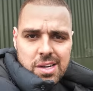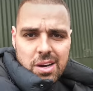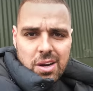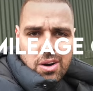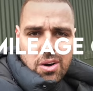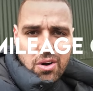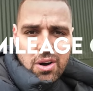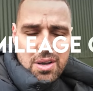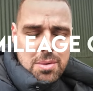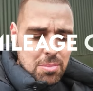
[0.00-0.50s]

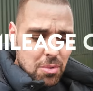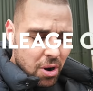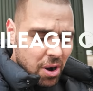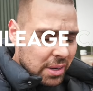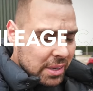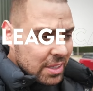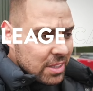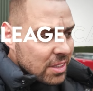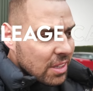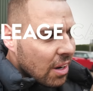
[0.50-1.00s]
High
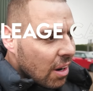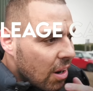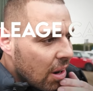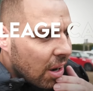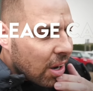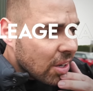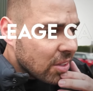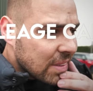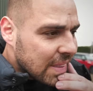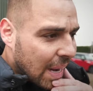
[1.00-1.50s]
mileage
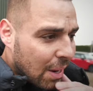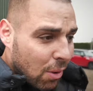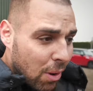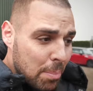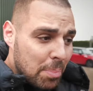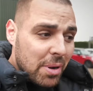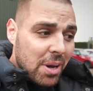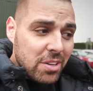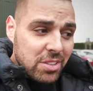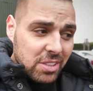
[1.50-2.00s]
cars. Now,
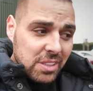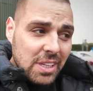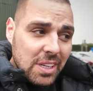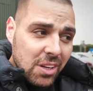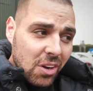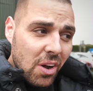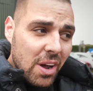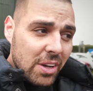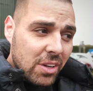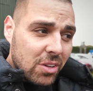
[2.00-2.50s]
I personally
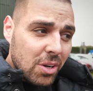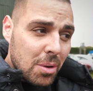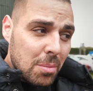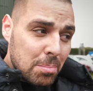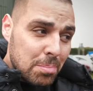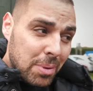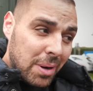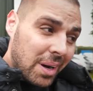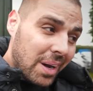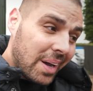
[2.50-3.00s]
like them,
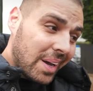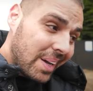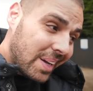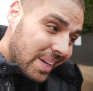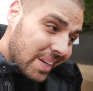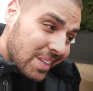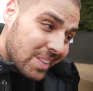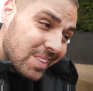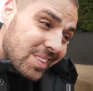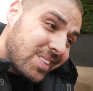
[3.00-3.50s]
but
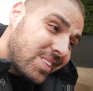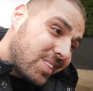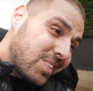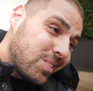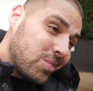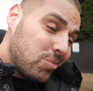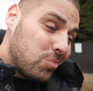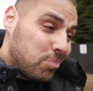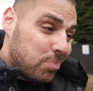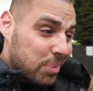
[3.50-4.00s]
it is
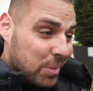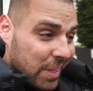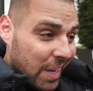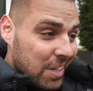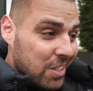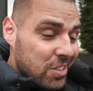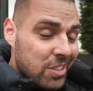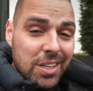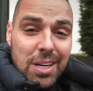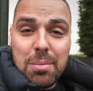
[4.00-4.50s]

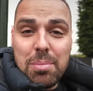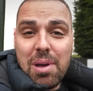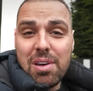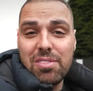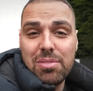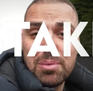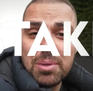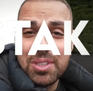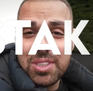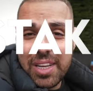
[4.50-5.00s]
potentially a bit
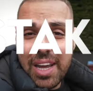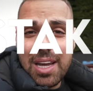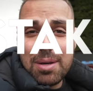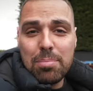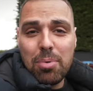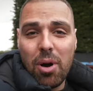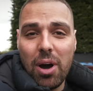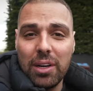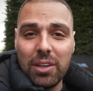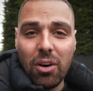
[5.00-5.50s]
of a
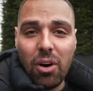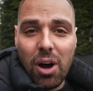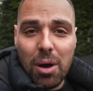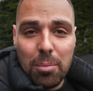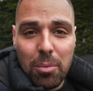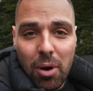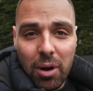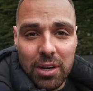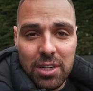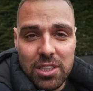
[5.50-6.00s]
mistake buying a high
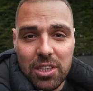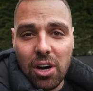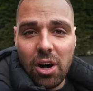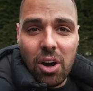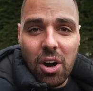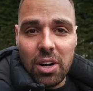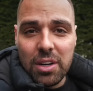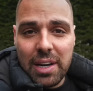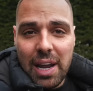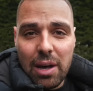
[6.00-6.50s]
mileage
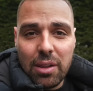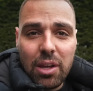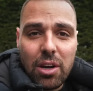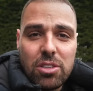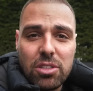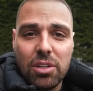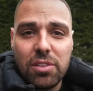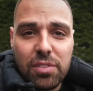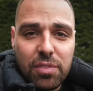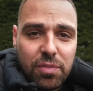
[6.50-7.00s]
car. Now,
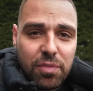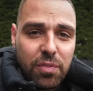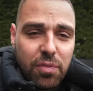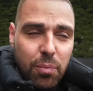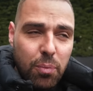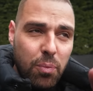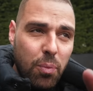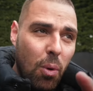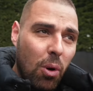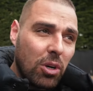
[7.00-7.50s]
those that
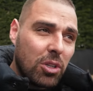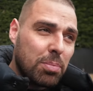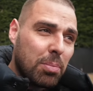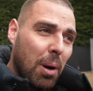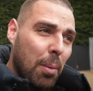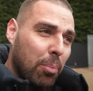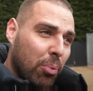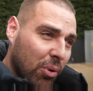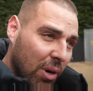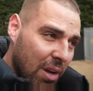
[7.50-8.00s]
watched
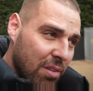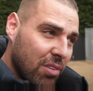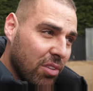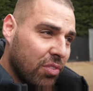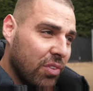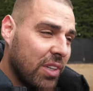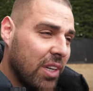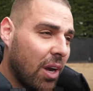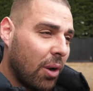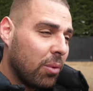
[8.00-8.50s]
my previous
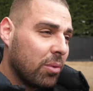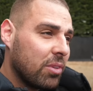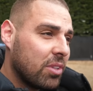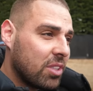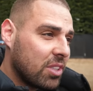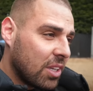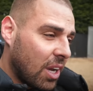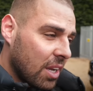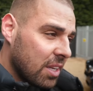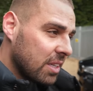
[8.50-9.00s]
video on
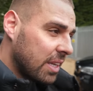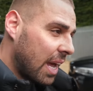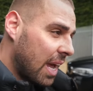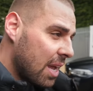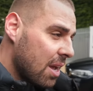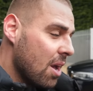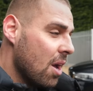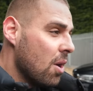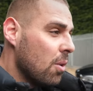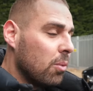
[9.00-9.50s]

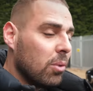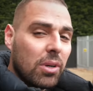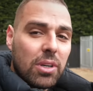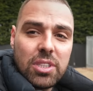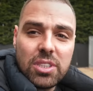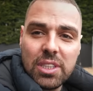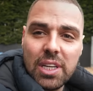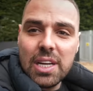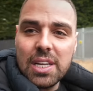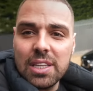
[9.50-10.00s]
Sunday would
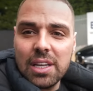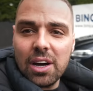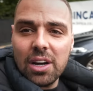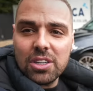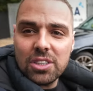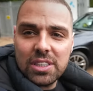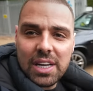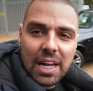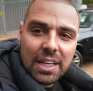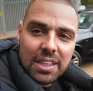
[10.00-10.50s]
have seen that I
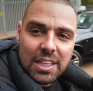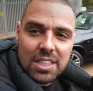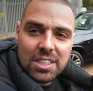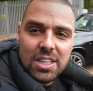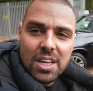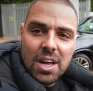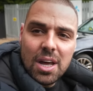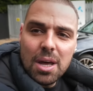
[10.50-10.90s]
just had this